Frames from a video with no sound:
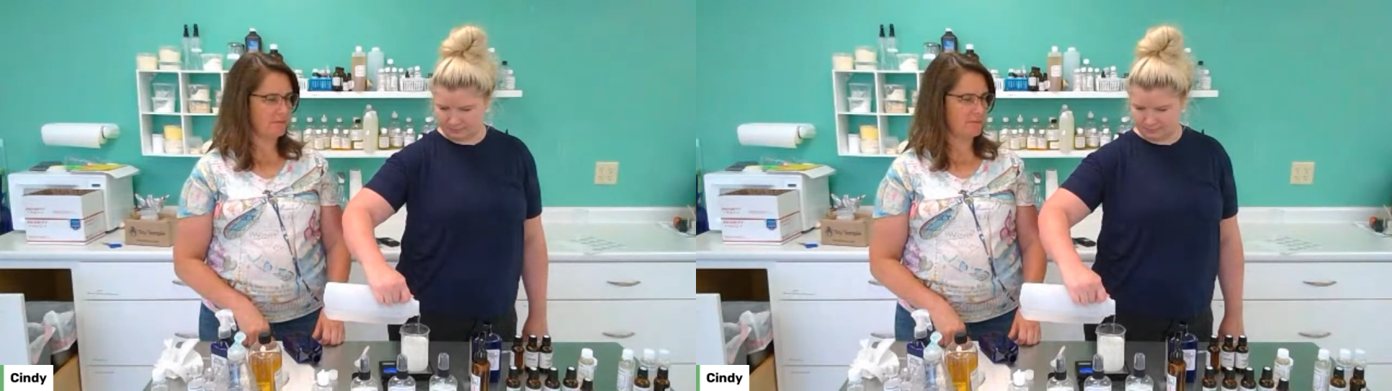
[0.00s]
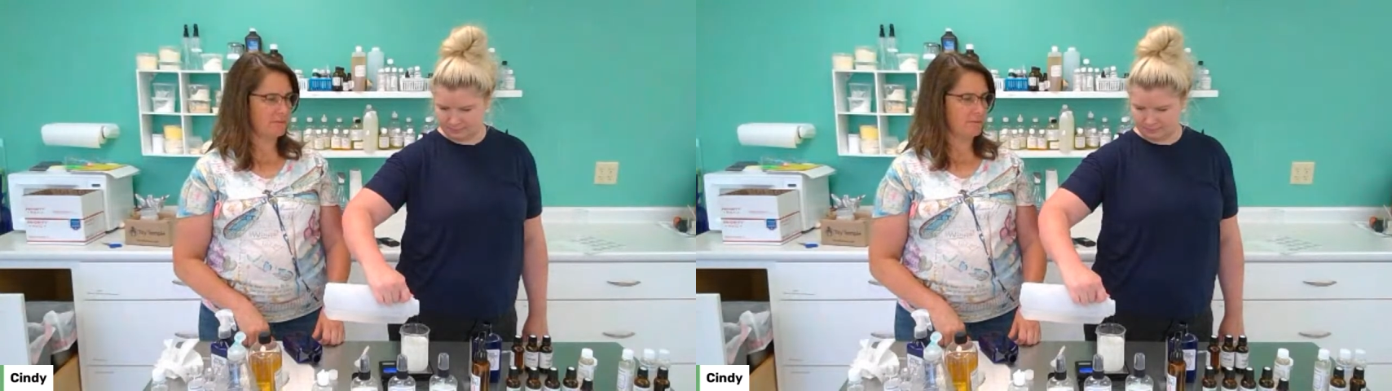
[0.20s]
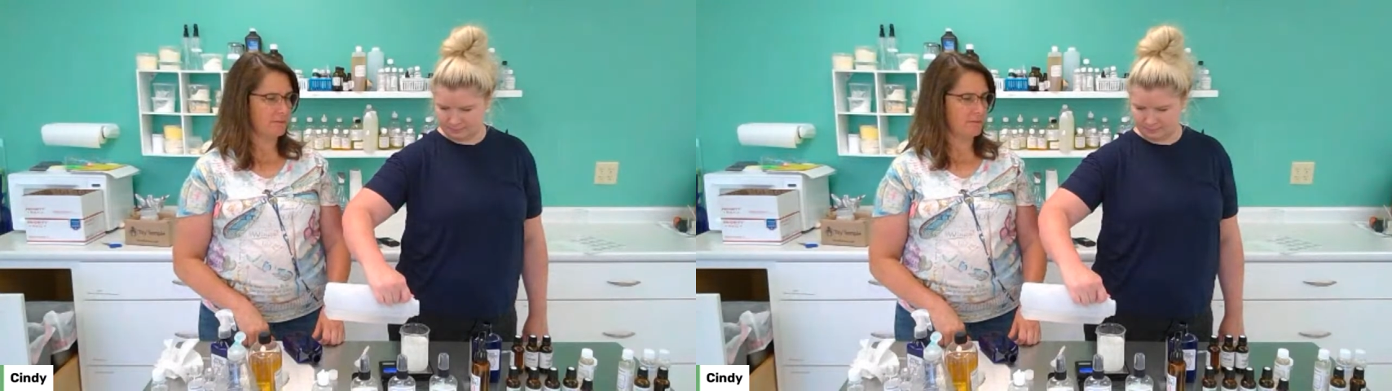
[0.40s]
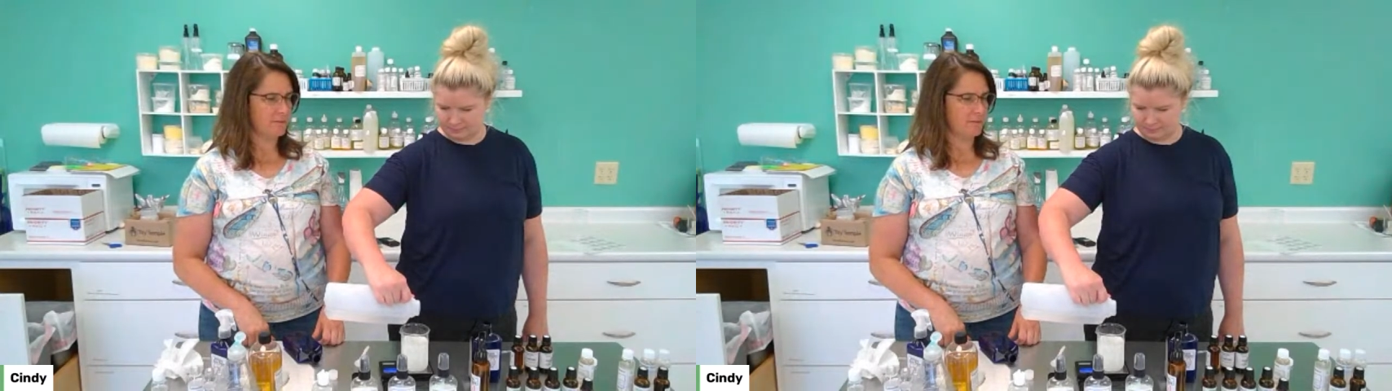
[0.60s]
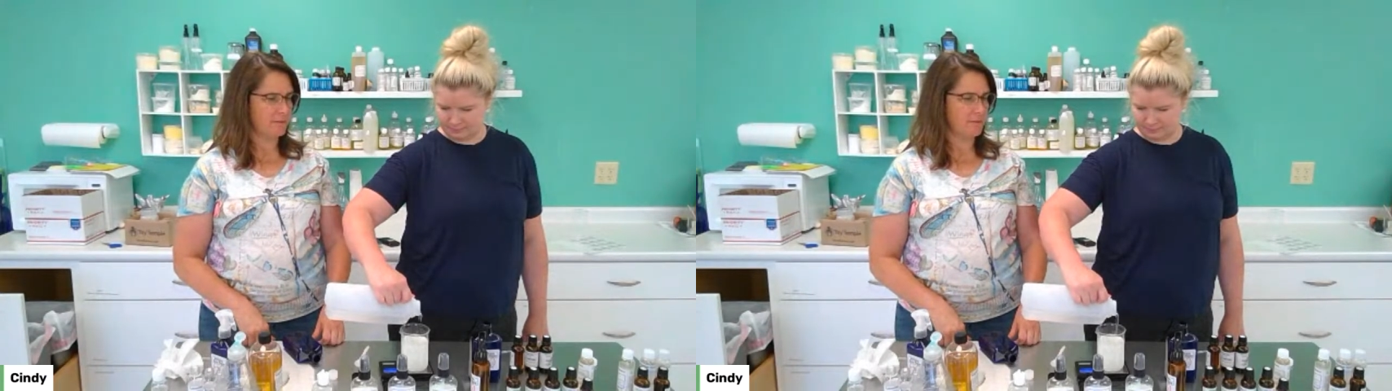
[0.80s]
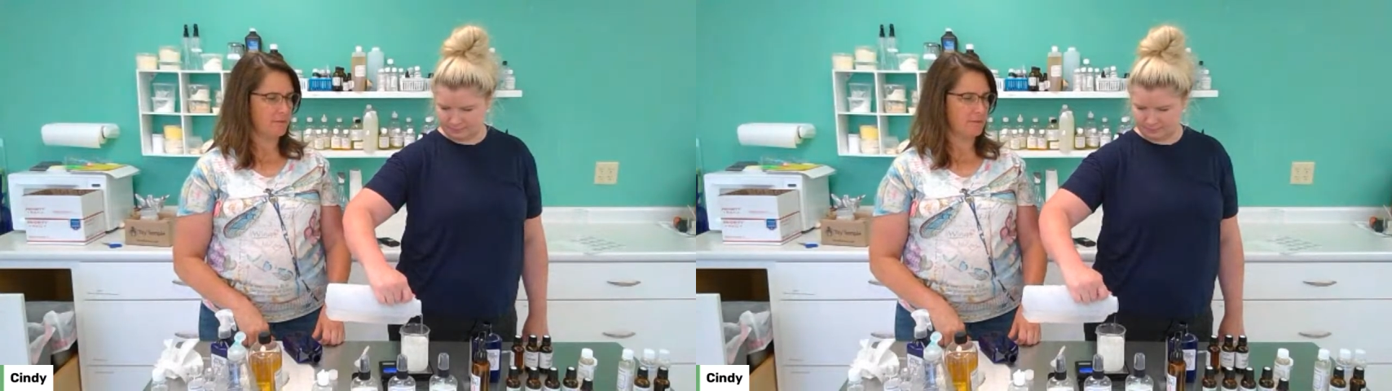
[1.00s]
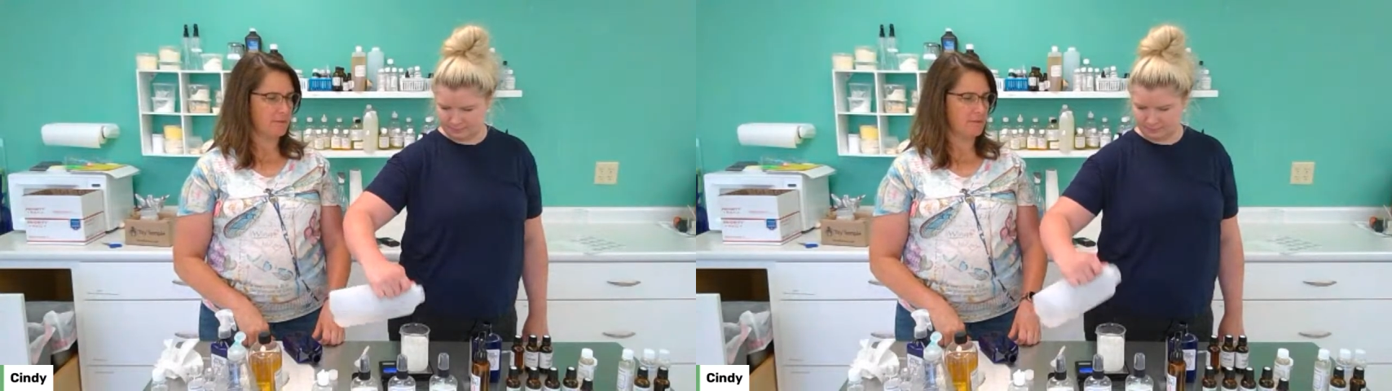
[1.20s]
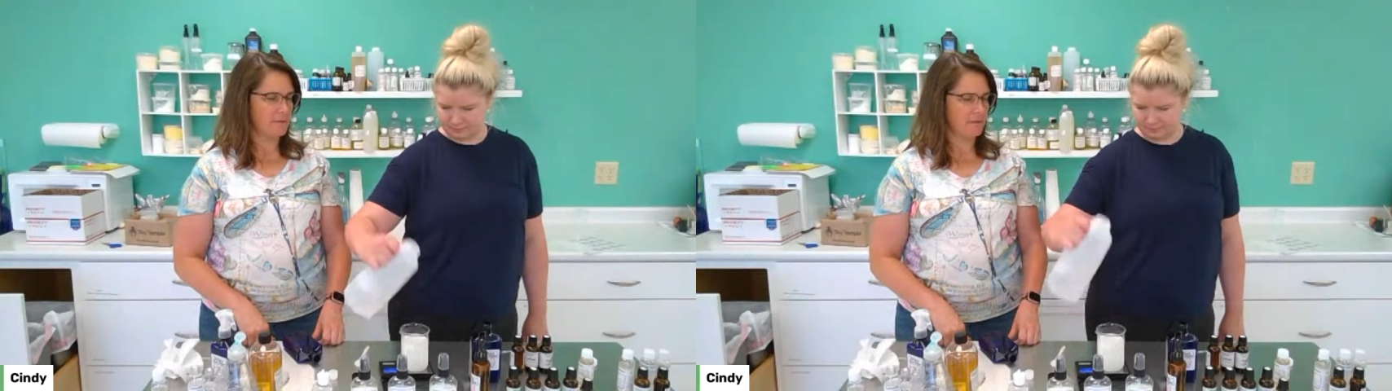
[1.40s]

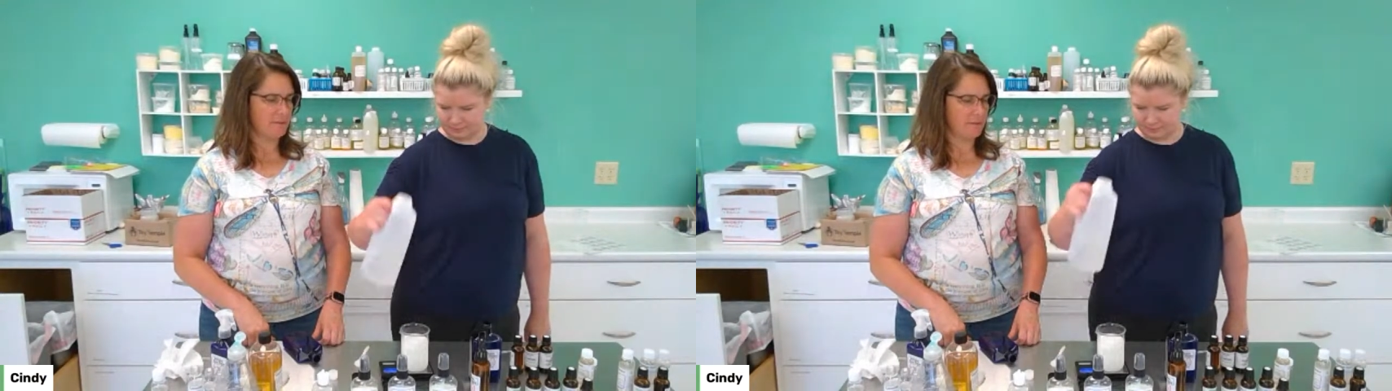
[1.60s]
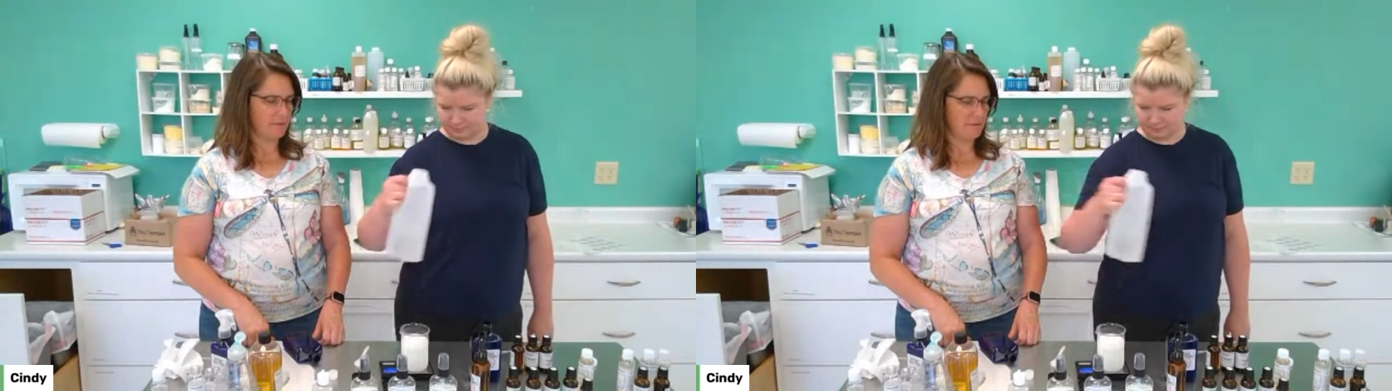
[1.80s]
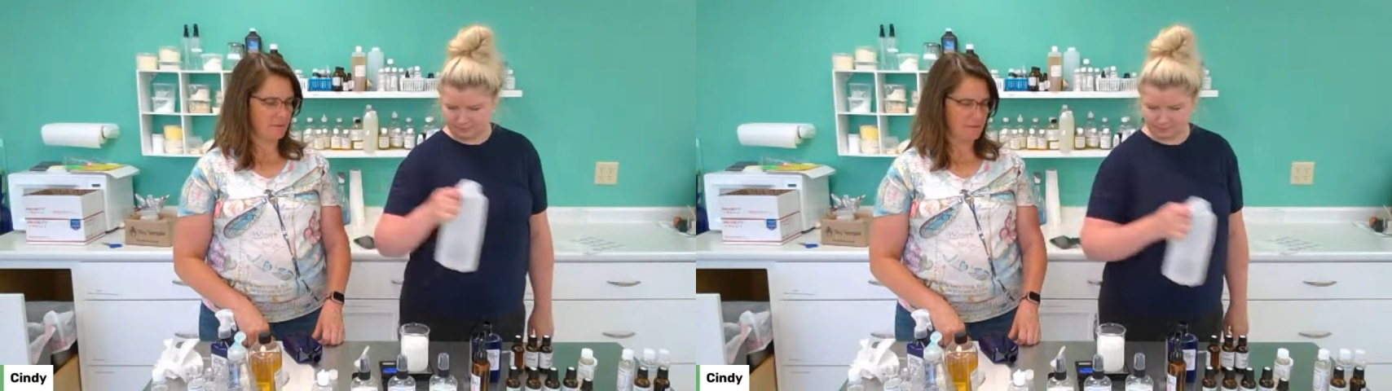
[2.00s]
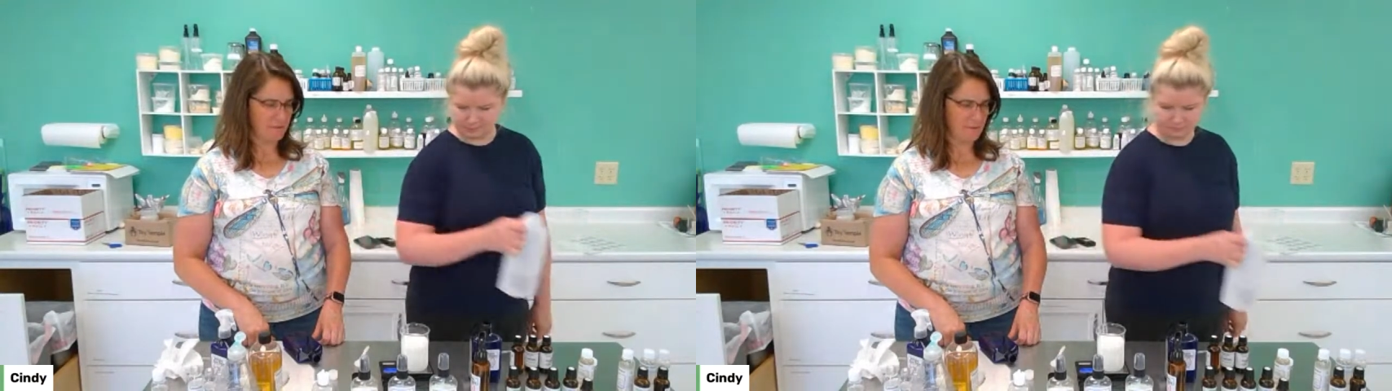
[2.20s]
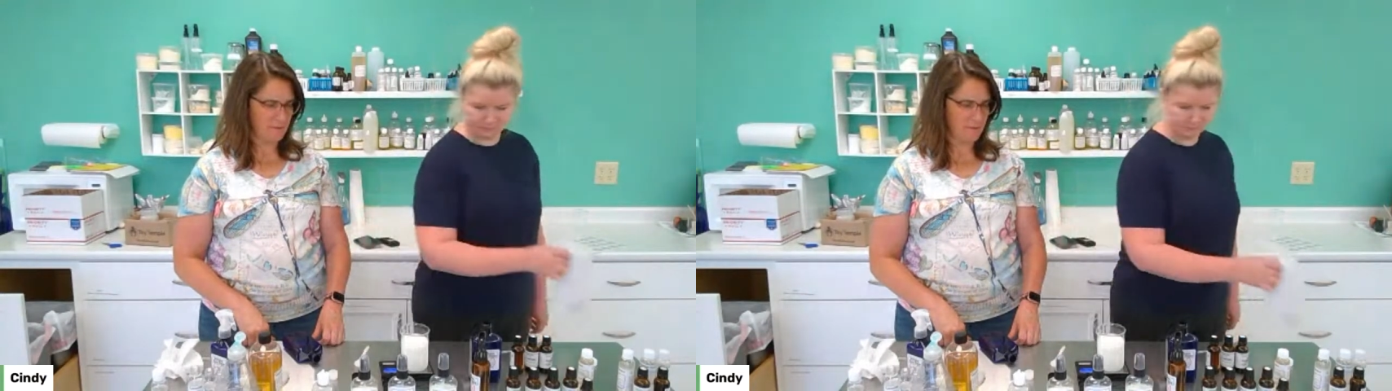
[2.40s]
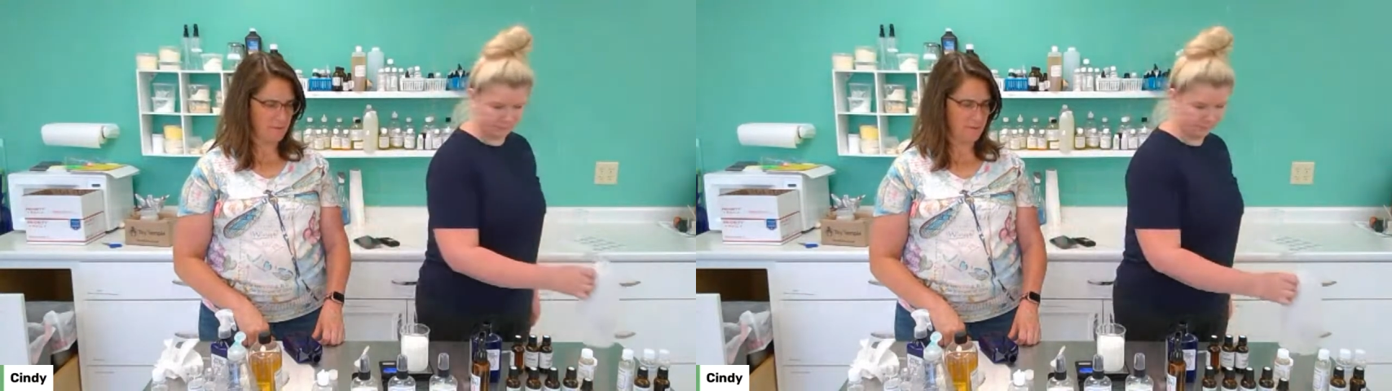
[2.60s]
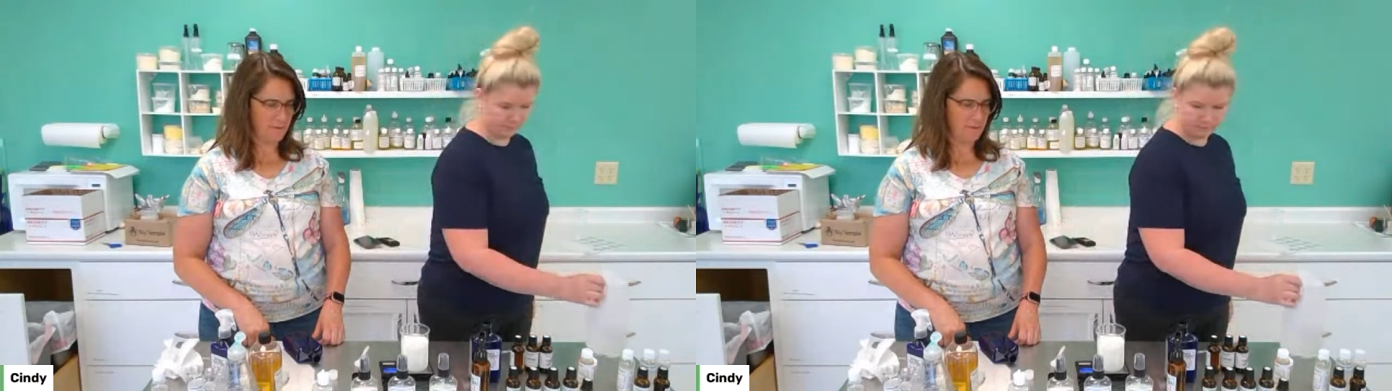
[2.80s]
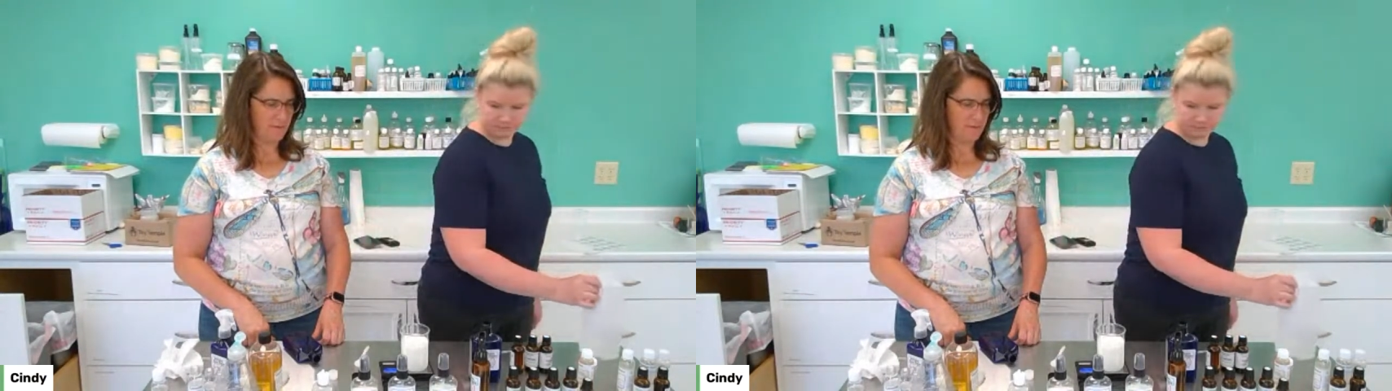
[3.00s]
No one is speaking in this clip.